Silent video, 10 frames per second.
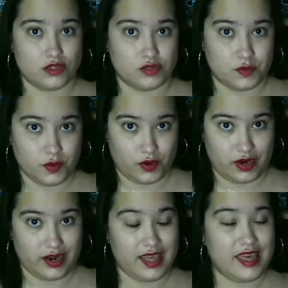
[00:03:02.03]

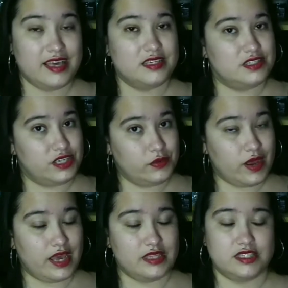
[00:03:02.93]
Osborne. She
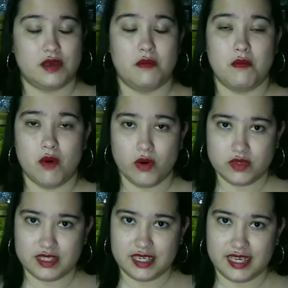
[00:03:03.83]
writes
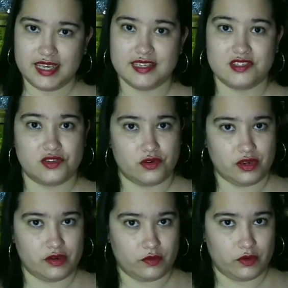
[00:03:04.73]
mostly
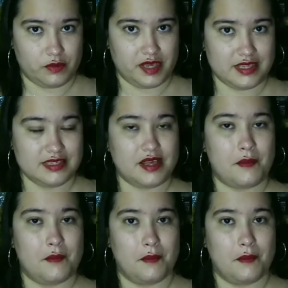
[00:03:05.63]
historical romance,